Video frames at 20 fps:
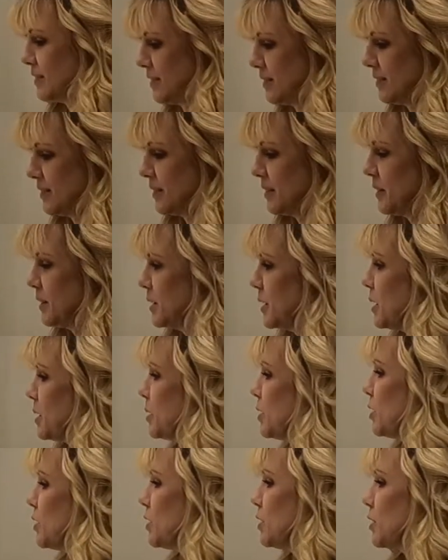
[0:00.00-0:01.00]
can
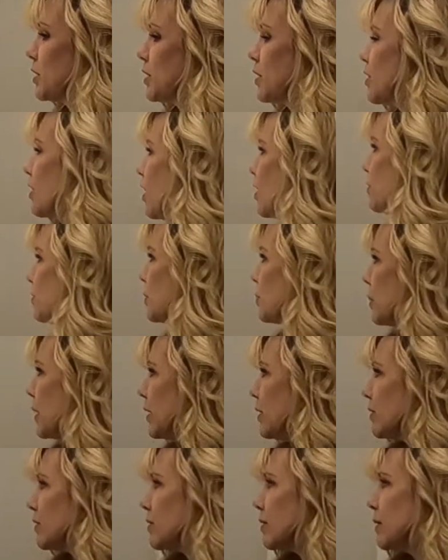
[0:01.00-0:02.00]
hook a coffee
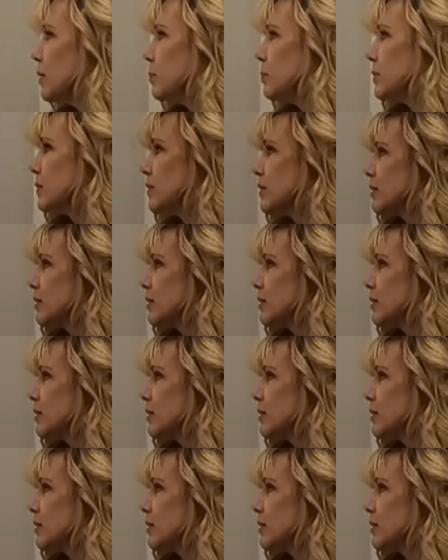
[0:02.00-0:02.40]
maker up. You